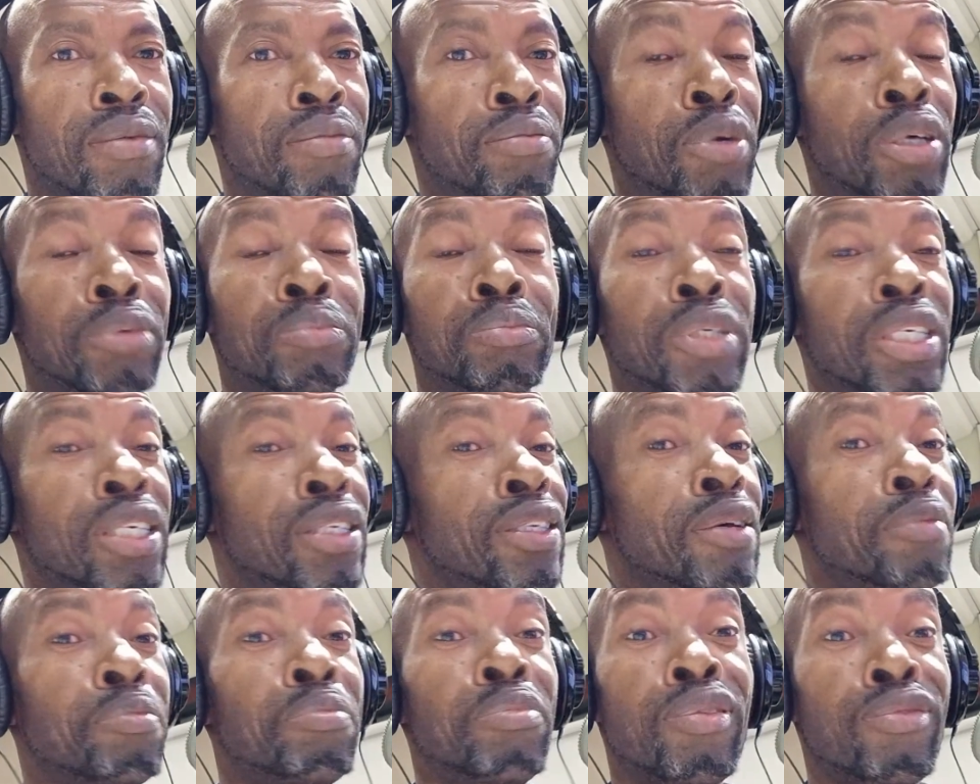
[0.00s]
But be
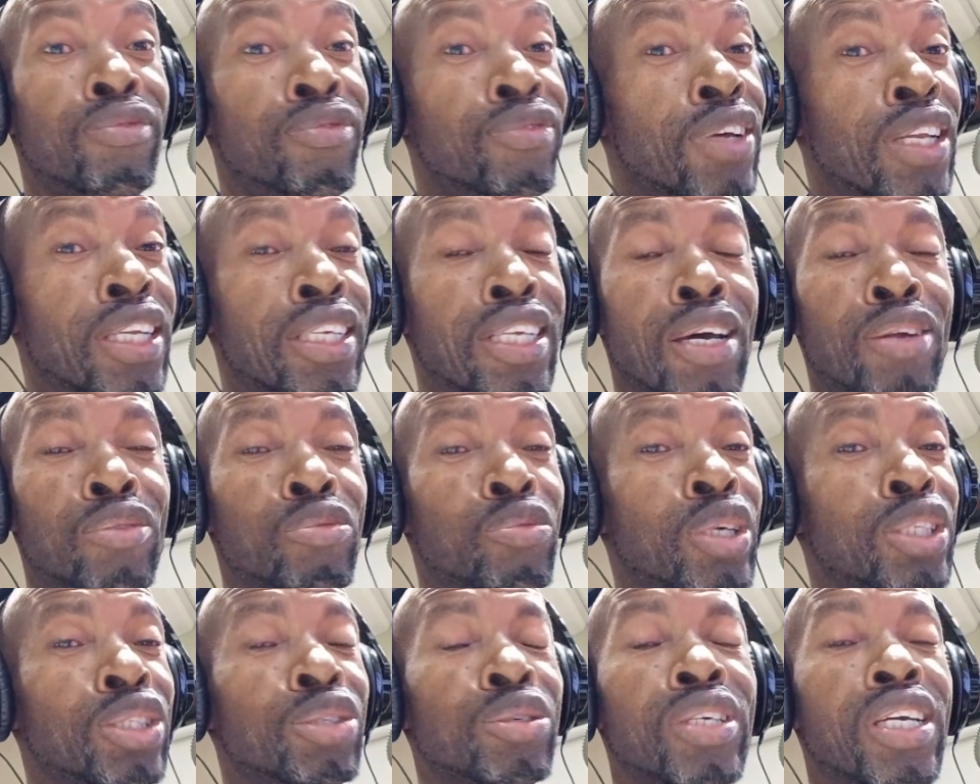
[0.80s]
in the
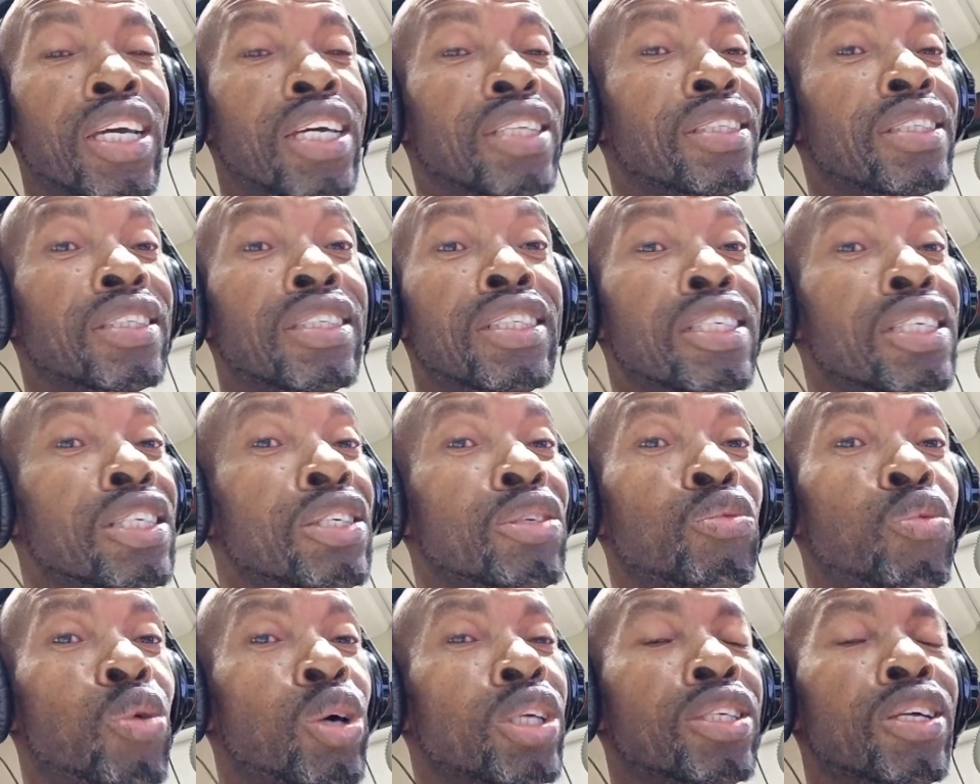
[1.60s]
pavilion where you can
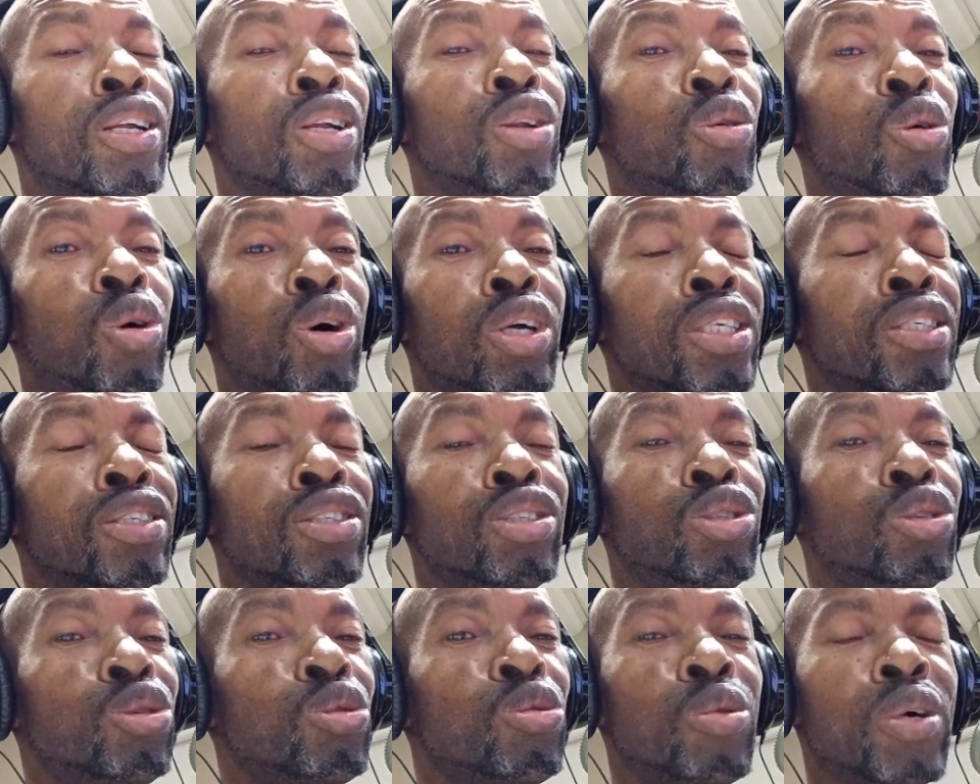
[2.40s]
see what the Lord
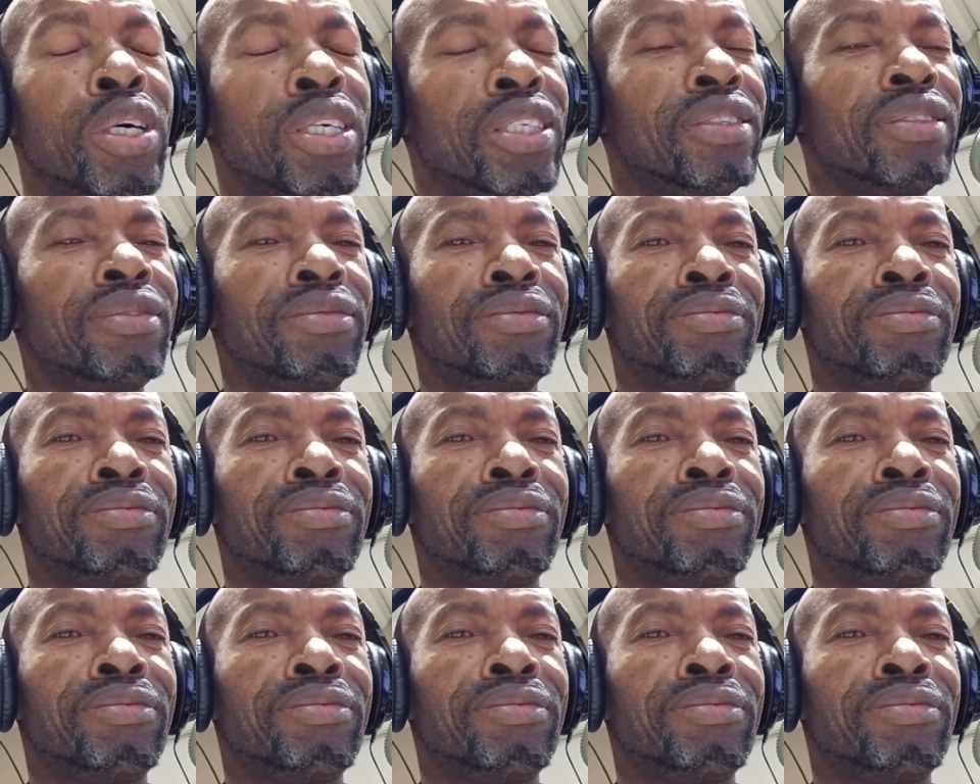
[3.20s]
is doing.